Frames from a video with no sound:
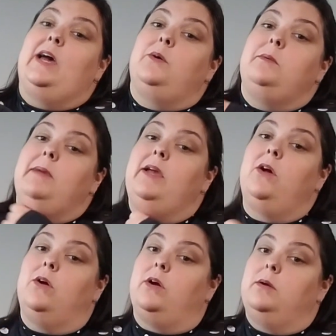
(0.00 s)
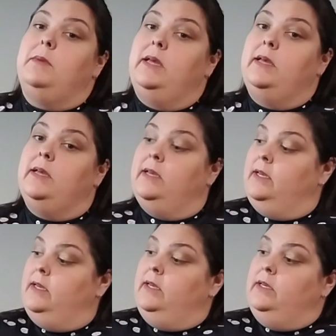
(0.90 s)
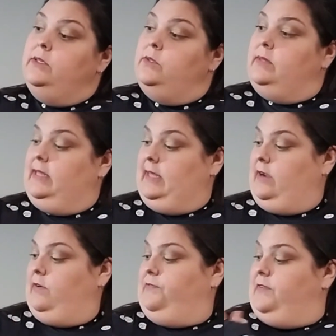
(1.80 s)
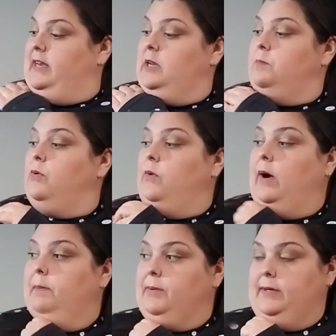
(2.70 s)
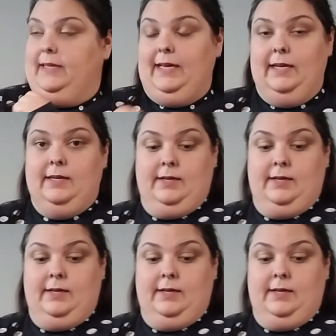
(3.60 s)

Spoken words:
down my arm so that they are fitting properly.